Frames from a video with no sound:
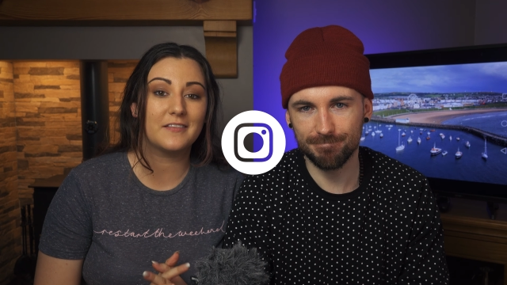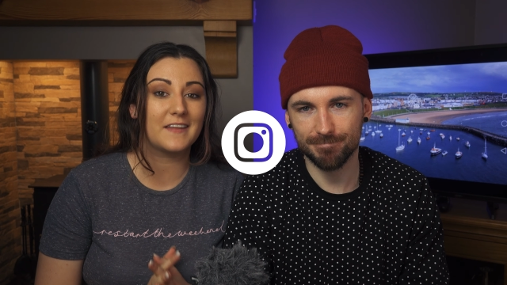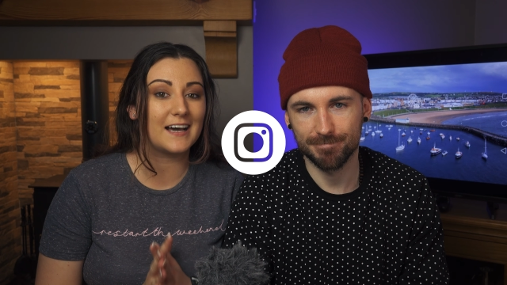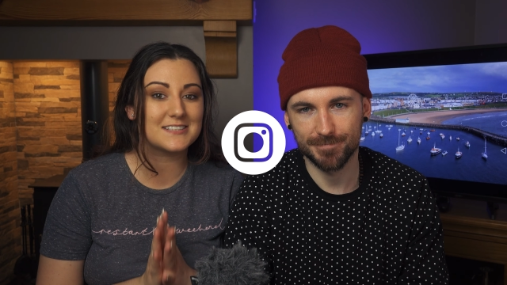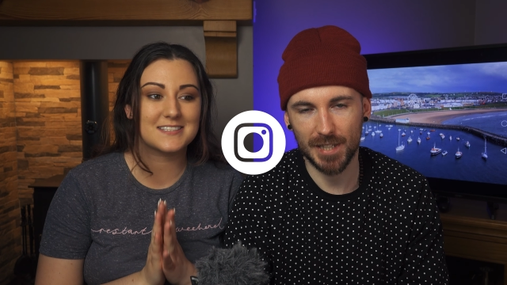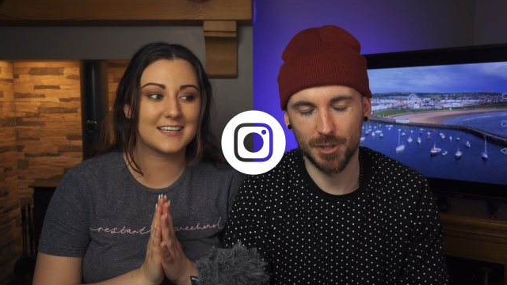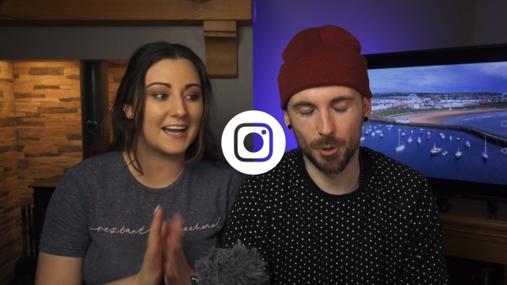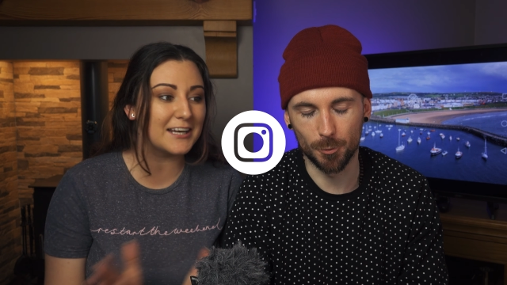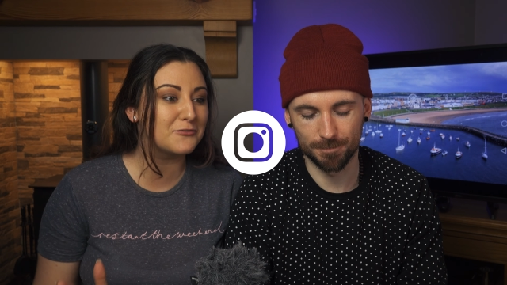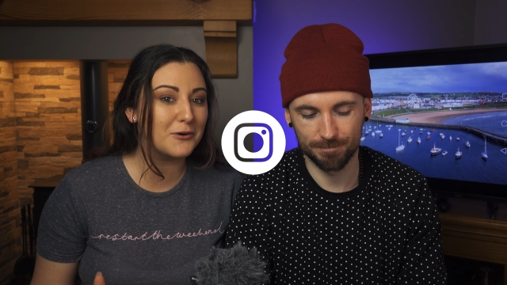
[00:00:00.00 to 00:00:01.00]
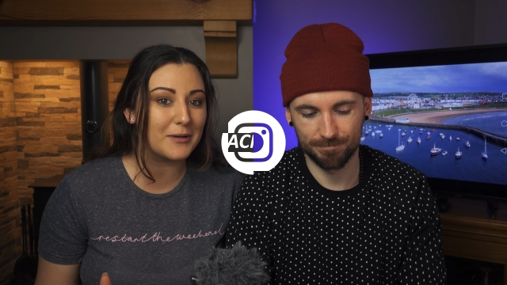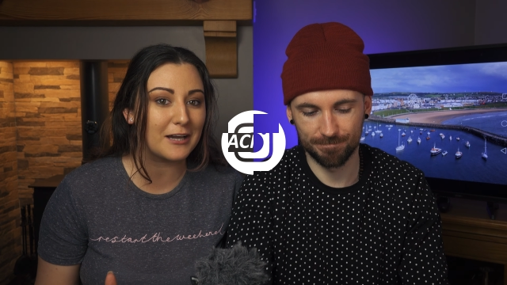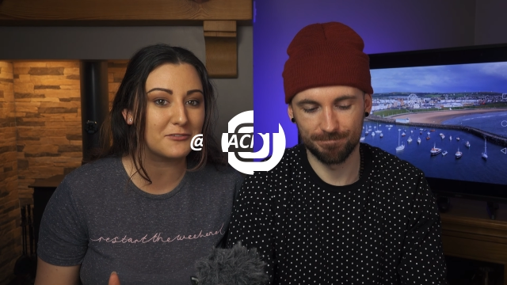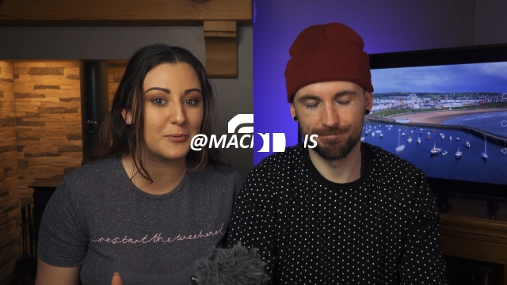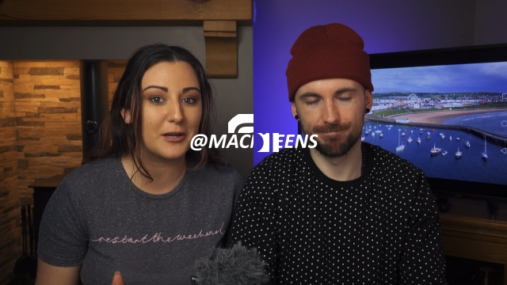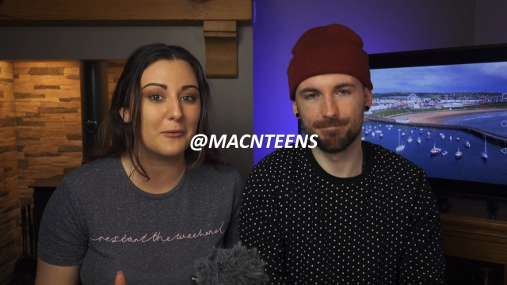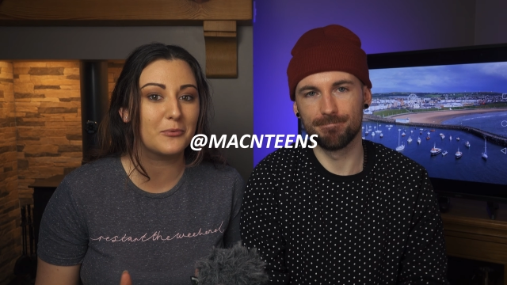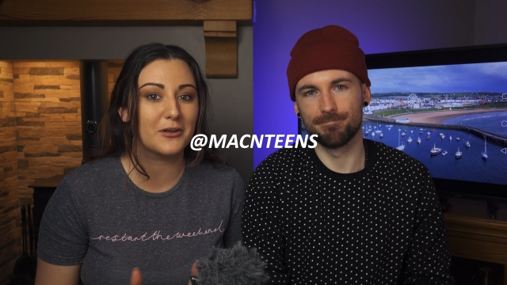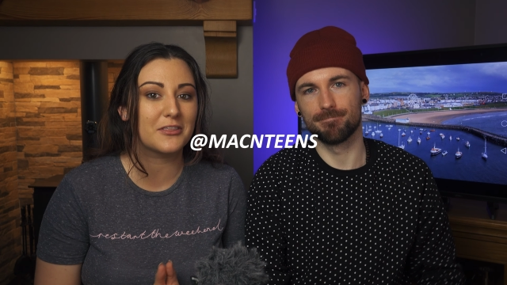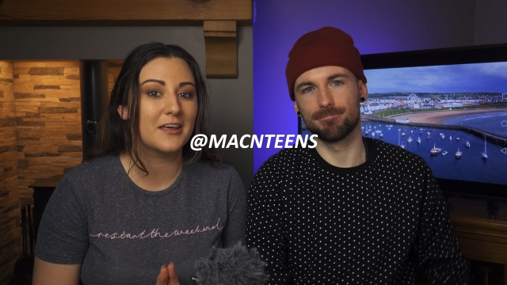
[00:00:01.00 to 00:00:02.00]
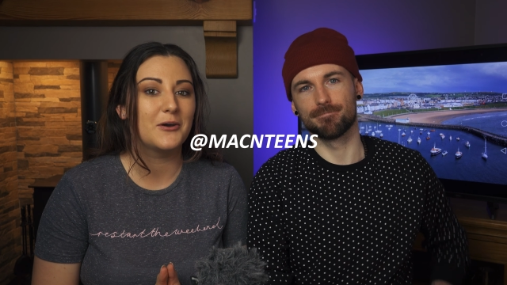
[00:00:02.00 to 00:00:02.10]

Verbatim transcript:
Speaker 1: That's kind of what we have to put up with